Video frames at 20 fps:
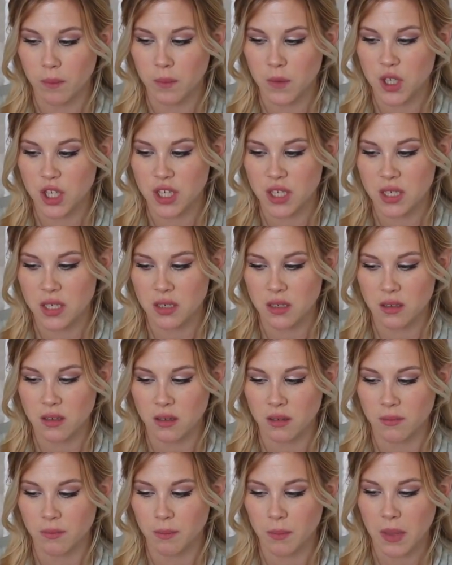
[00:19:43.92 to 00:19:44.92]
just
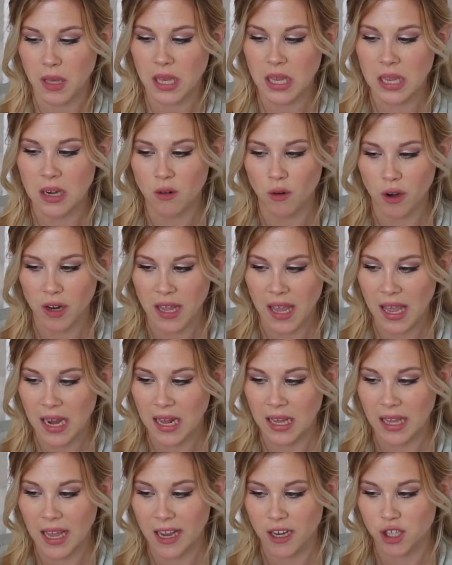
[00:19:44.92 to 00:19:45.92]
in
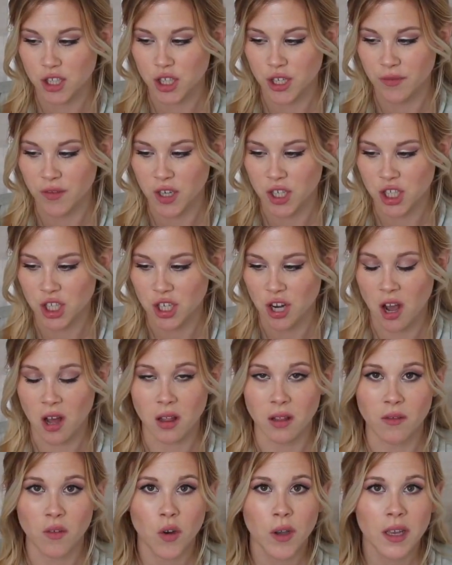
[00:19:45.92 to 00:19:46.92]
organic extra virgin
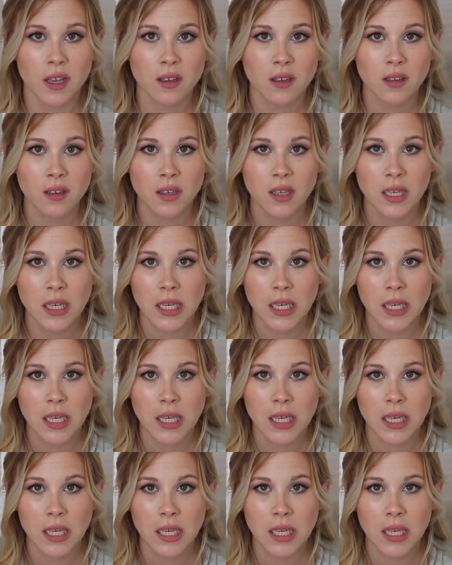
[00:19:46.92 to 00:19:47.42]
olive oil.